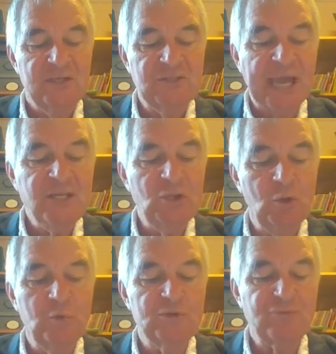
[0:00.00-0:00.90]

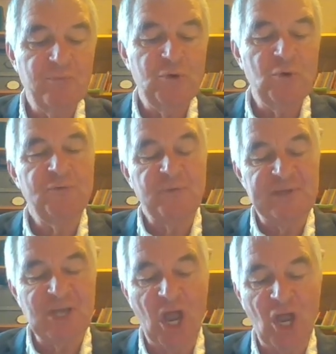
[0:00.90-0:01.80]
Daniel was removed from
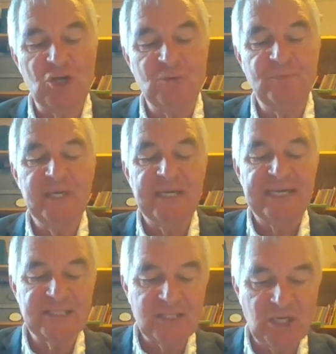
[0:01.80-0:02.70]
his home,
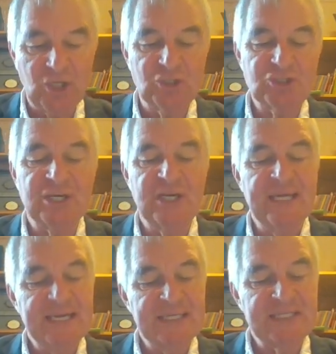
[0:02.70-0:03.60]
his culture,
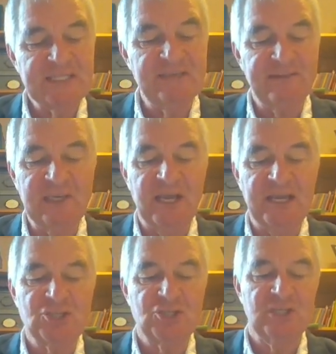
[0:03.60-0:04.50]
his
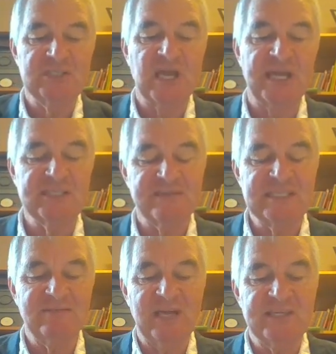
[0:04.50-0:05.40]

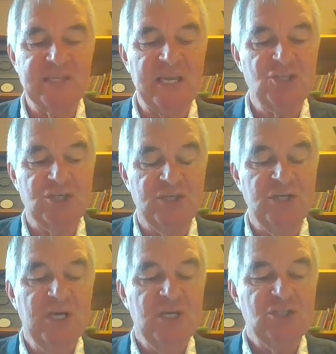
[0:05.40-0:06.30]
civilization,
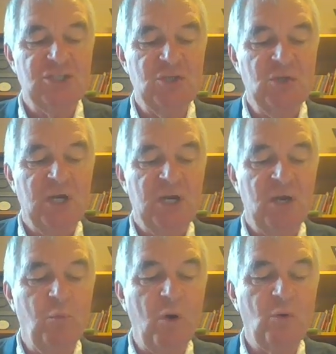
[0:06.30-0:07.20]
to
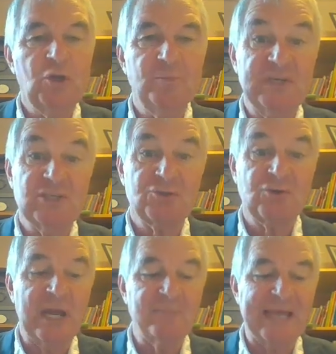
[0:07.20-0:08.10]
what could be
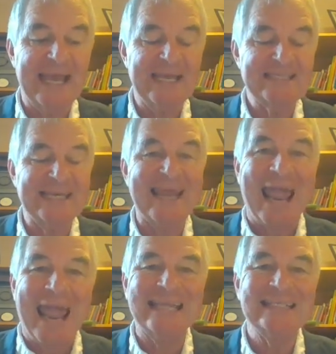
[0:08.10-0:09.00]
described as an
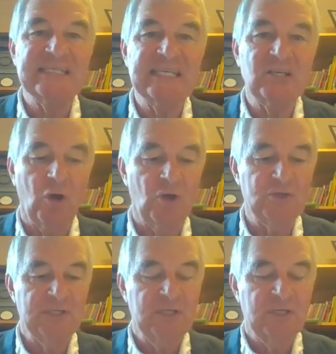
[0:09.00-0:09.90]

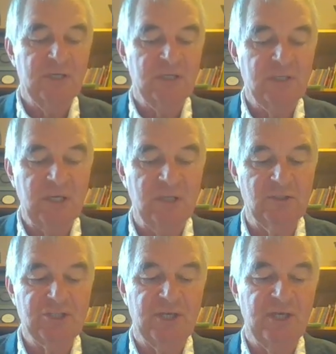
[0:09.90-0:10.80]
anti-god
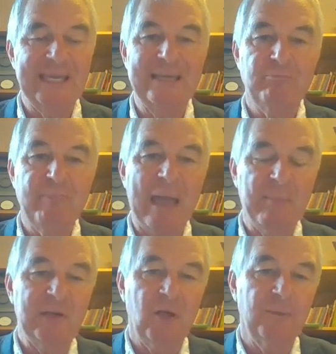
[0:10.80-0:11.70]
culture in
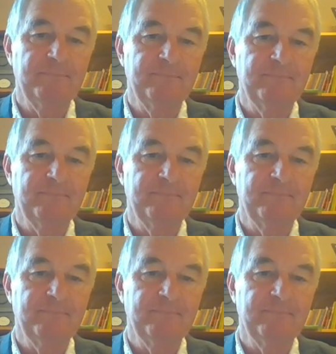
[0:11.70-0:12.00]
Babylon.